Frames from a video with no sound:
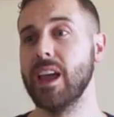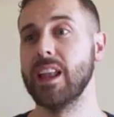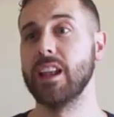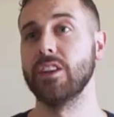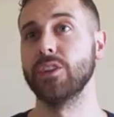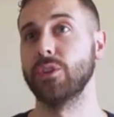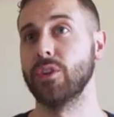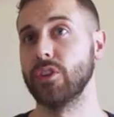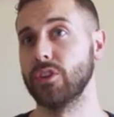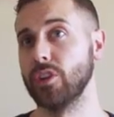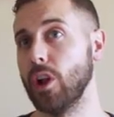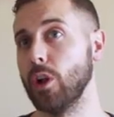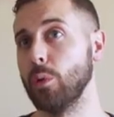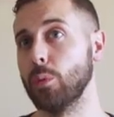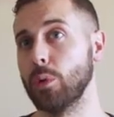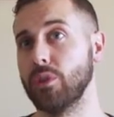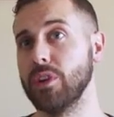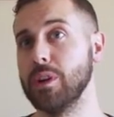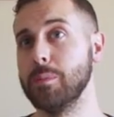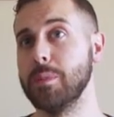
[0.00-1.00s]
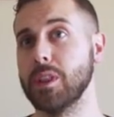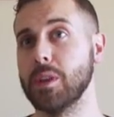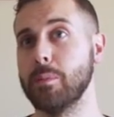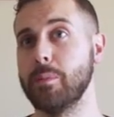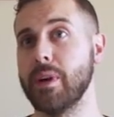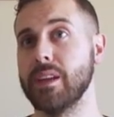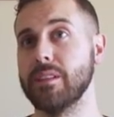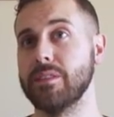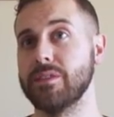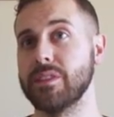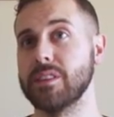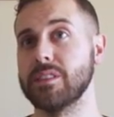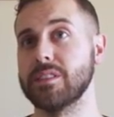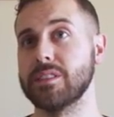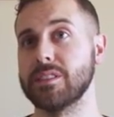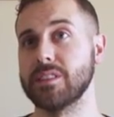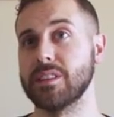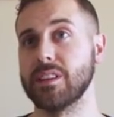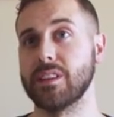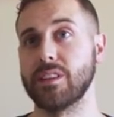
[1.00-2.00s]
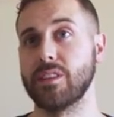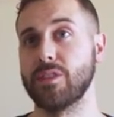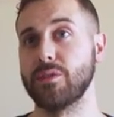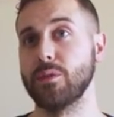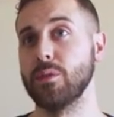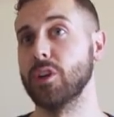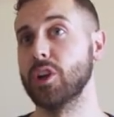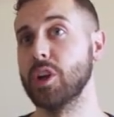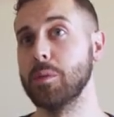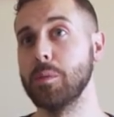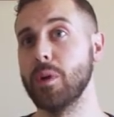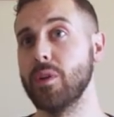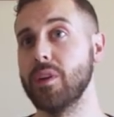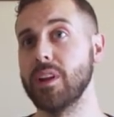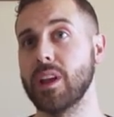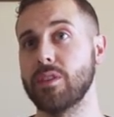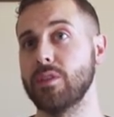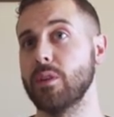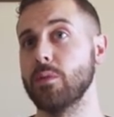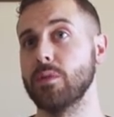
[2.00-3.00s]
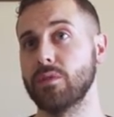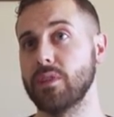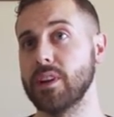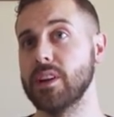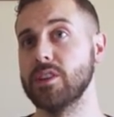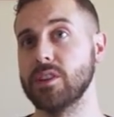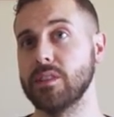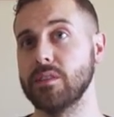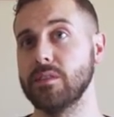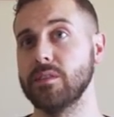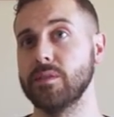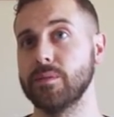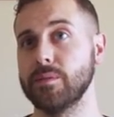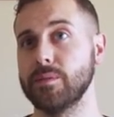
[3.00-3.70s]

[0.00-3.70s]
and as a result, we're reaping the benefits through the community and throughout the region.